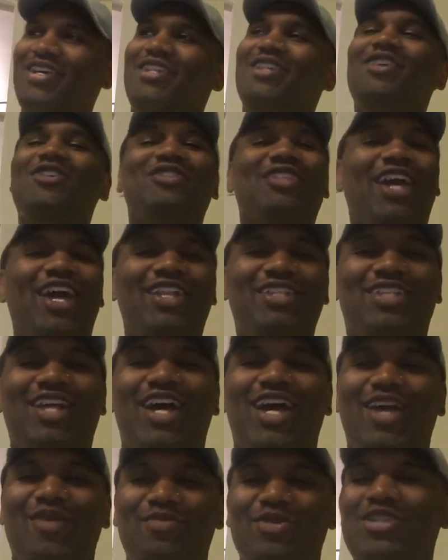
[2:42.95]
You're that
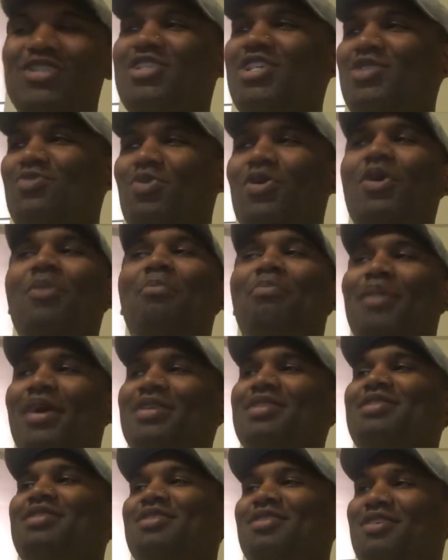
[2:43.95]
type. You're just real
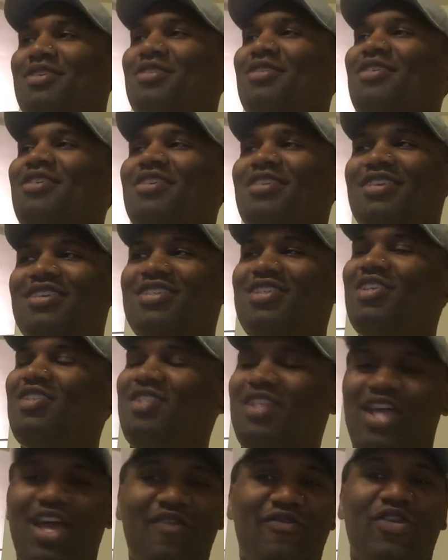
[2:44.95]
busty,
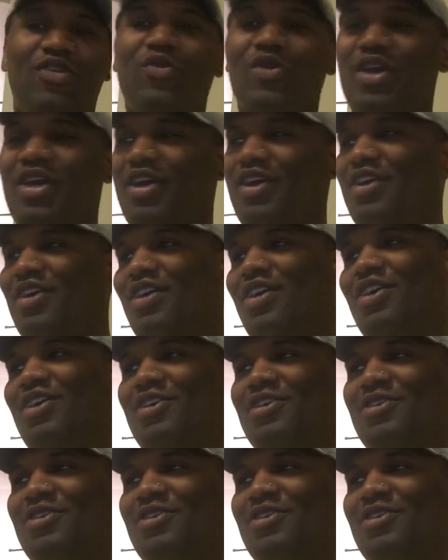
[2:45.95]
just everywhere.